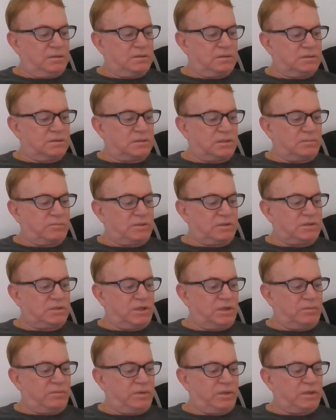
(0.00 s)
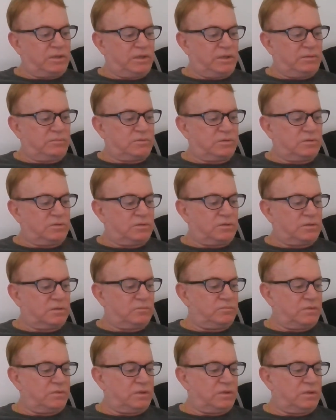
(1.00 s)
Something told me to keep
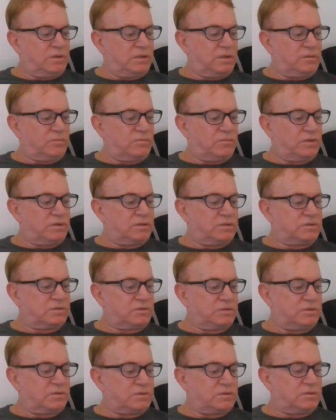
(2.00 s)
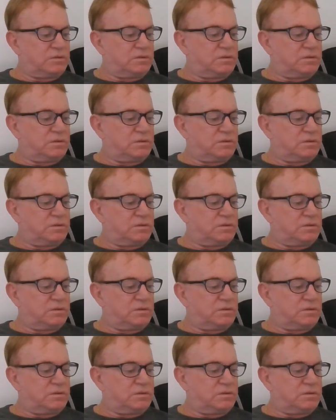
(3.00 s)
talking when you don't want to talk.